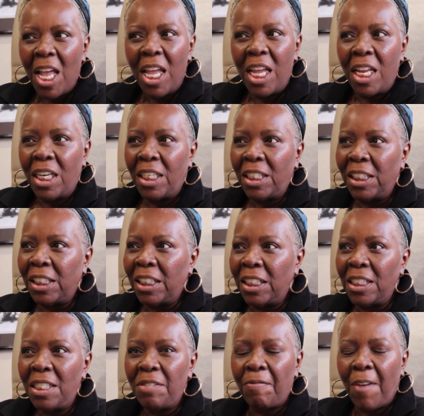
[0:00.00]
At
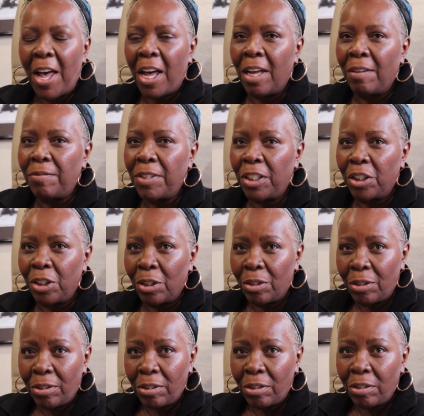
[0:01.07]
least 5
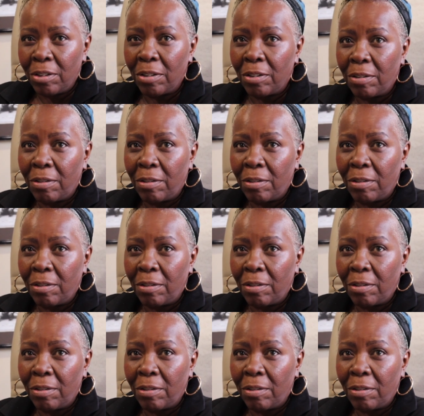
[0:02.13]
years.